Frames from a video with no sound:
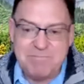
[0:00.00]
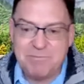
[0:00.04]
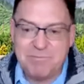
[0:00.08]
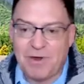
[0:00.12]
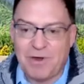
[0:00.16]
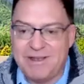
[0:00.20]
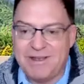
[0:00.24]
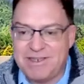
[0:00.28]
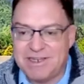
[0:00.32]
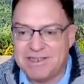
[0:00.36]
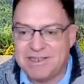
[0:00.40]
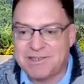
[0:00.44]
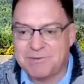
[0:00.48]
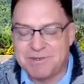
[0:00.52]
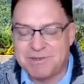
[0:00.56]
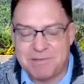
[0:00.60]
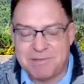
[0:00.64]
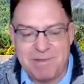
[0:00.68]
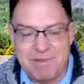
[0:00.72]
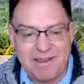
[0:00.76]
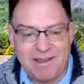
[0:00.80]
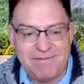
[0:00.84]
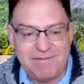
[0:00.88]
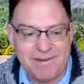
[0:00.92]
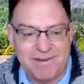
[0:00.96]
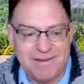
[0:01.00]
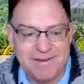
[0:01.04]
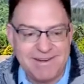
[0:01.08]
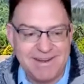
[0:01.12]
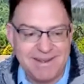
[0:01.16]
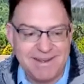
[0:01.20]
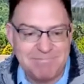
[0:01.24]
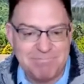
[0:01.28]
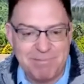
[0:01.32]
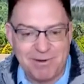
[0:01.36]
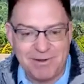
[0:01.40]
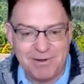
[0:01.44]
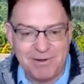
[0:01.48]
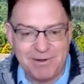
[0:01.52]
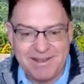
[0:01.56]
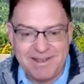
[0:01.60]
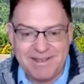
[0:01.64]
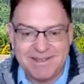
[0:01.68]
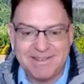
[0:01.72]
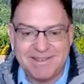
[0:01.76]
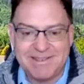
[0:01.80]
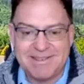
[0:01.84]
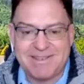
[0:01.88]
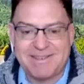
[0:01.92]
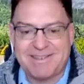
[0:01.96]
when JISC was a mini funding body
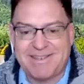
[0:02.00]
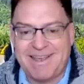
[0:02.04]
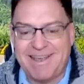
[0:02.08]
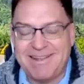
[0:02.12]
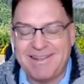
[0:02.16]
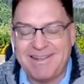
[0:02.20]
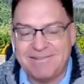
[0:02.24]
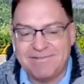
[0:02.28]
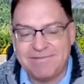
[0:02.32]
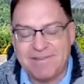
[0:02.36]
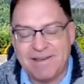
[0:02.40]
itself.